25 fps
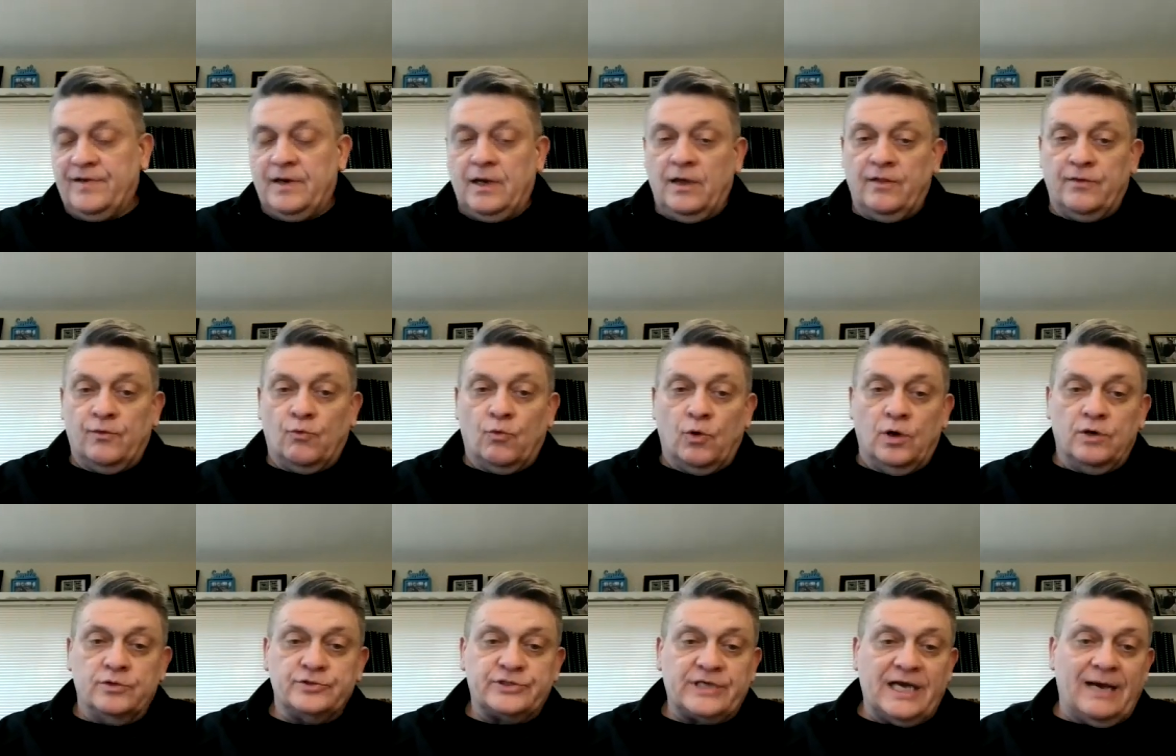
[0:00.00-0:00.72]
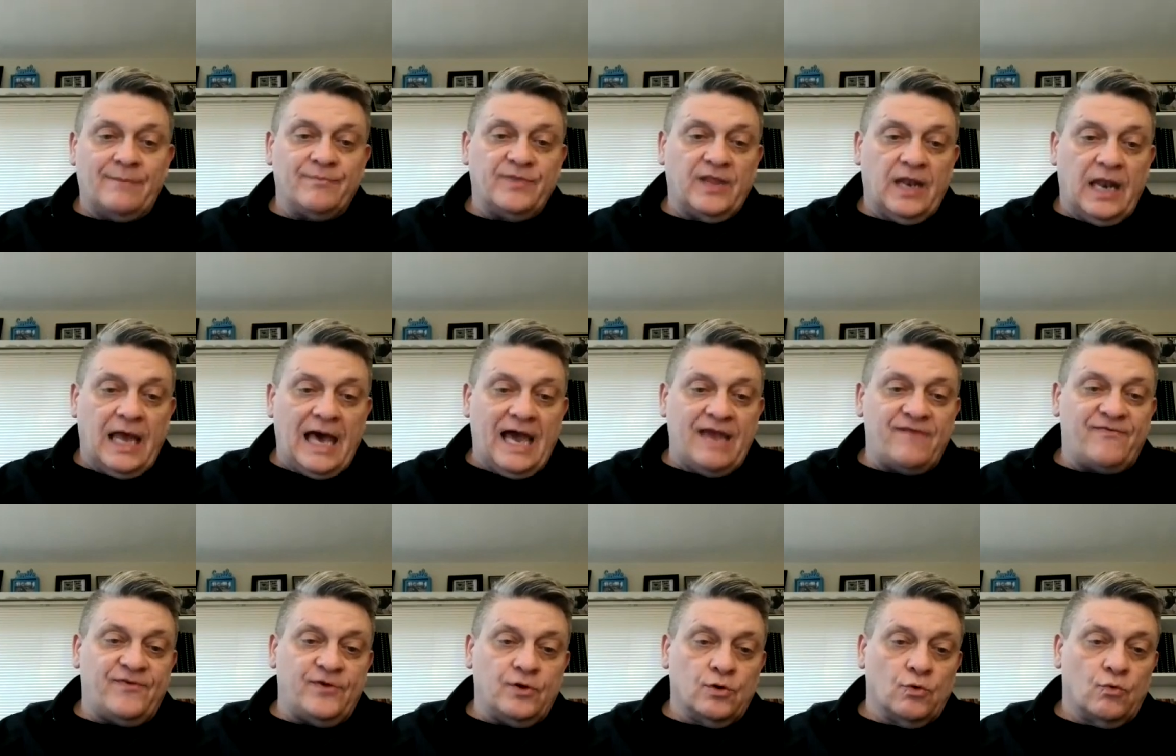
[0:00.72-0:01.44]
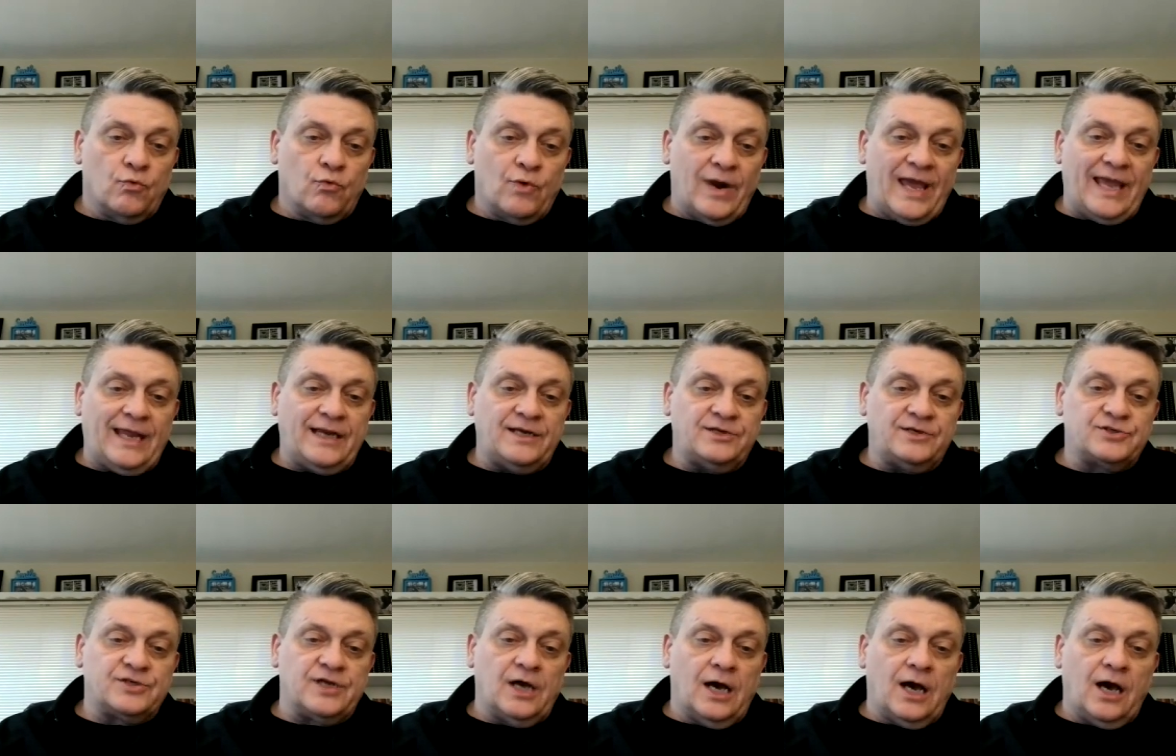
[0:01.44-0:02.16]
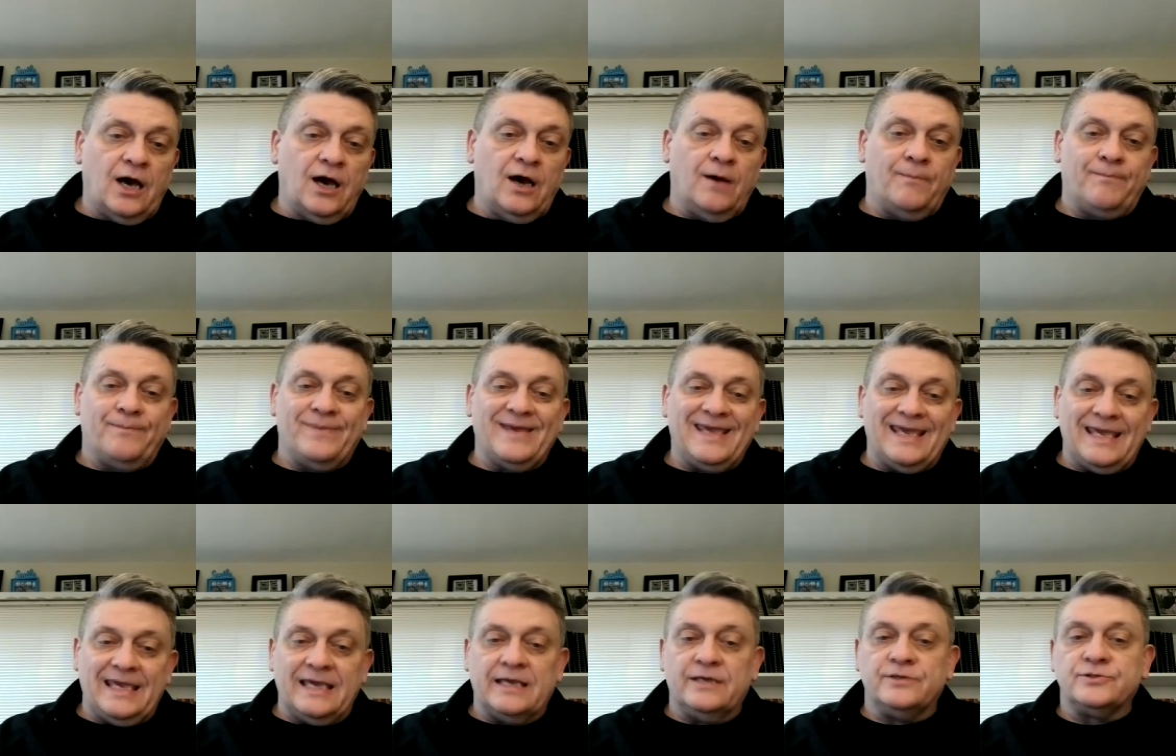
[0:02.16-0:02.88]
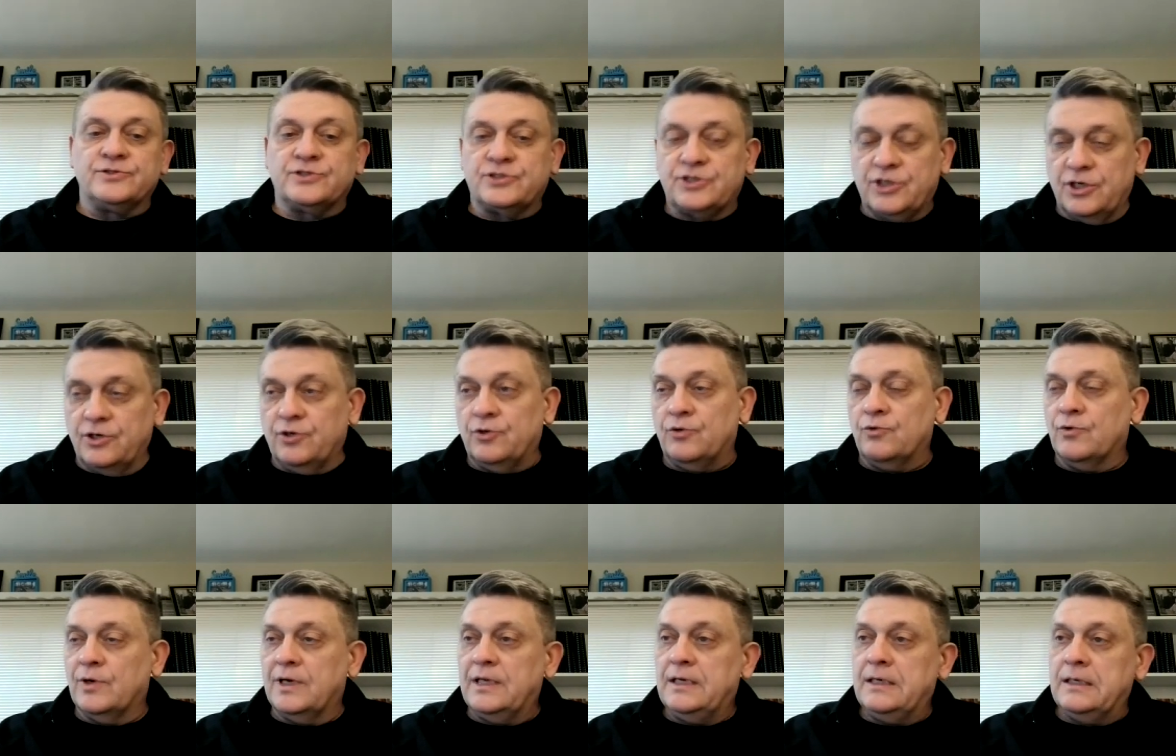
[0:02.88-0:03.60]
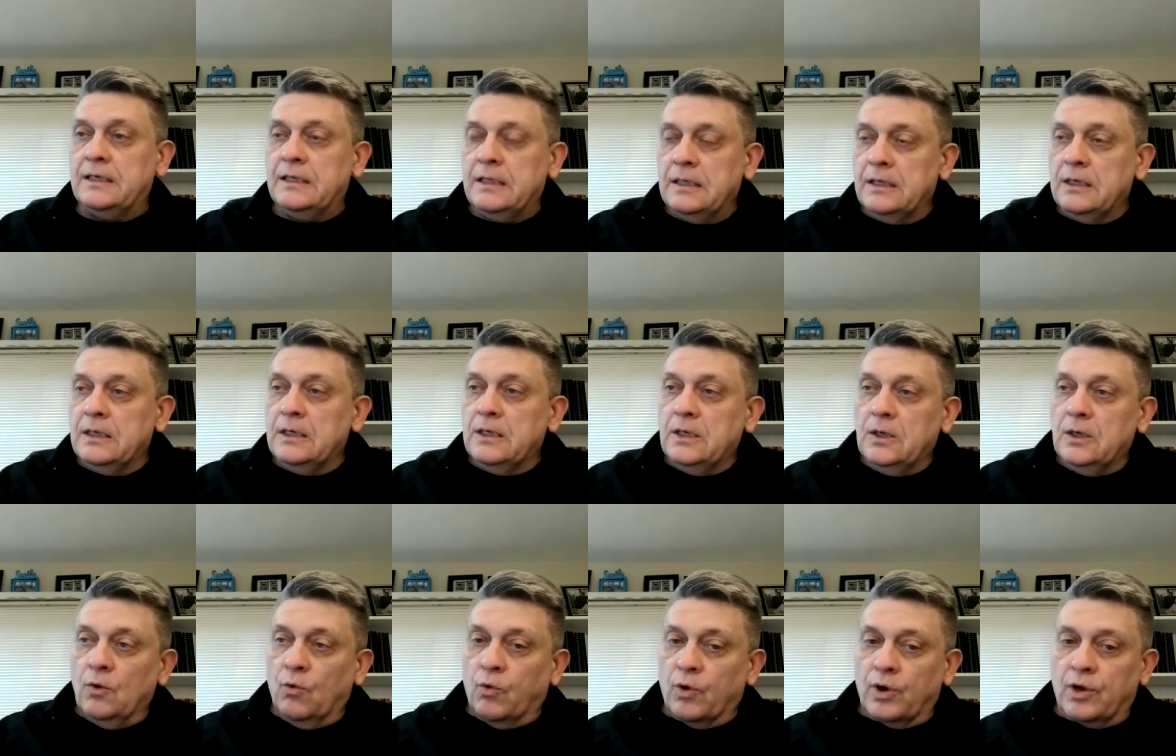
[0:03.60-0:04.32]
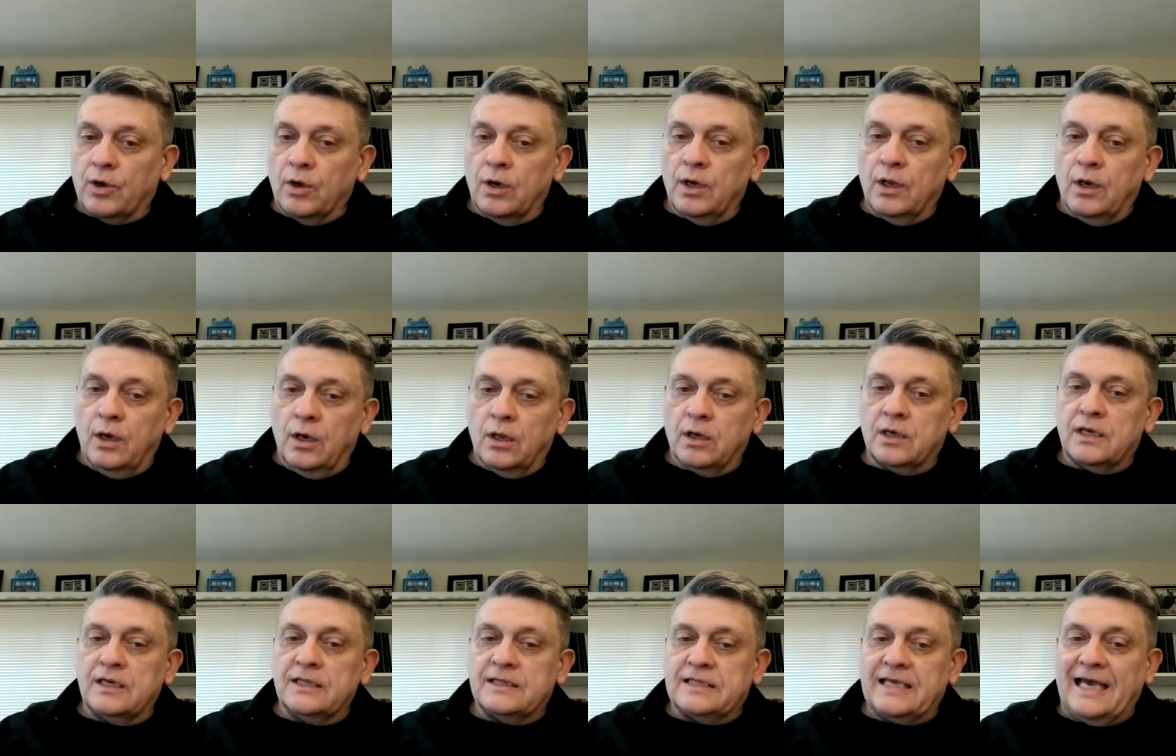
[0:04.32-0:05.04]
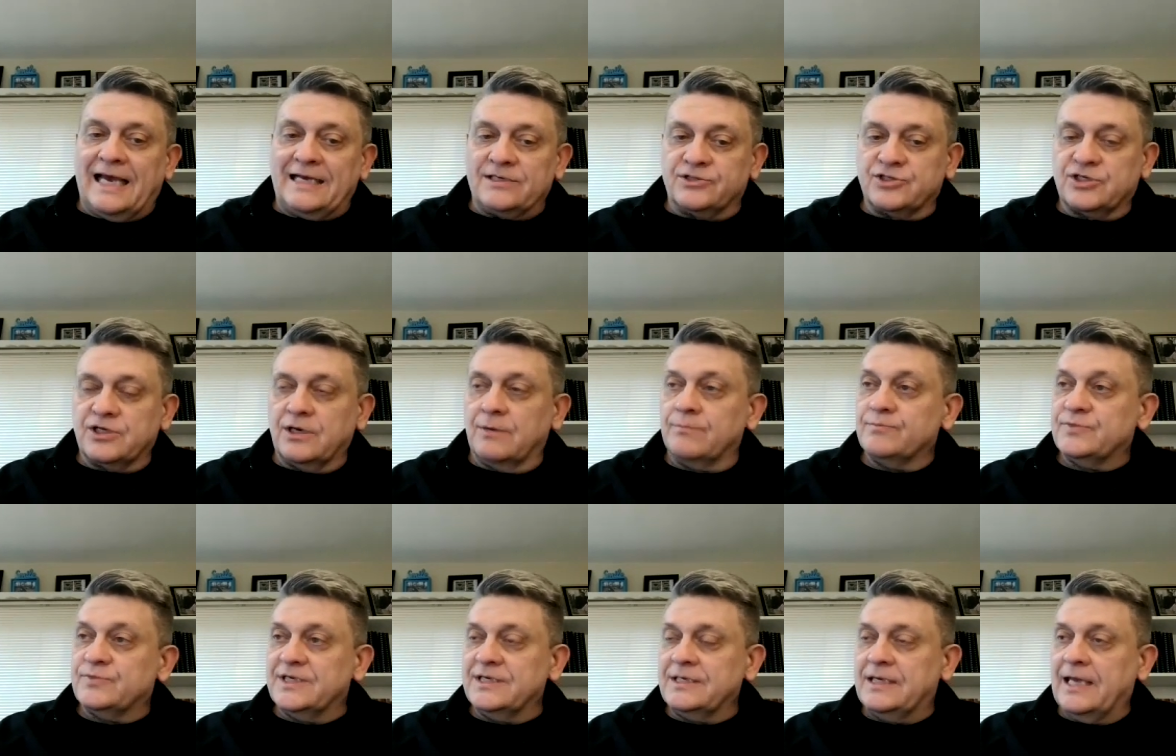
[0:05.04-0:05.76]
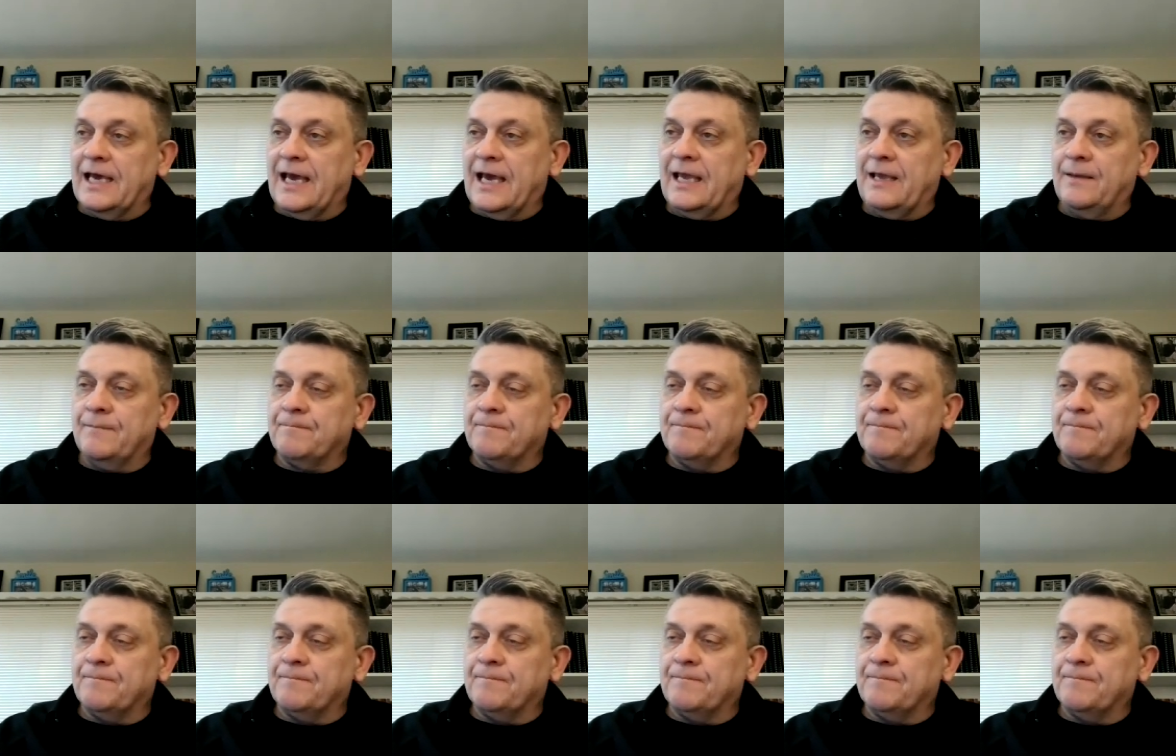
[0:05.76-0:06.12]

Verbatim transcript: In other words, I'm the life you're raised up into. And we're going to look at that some today.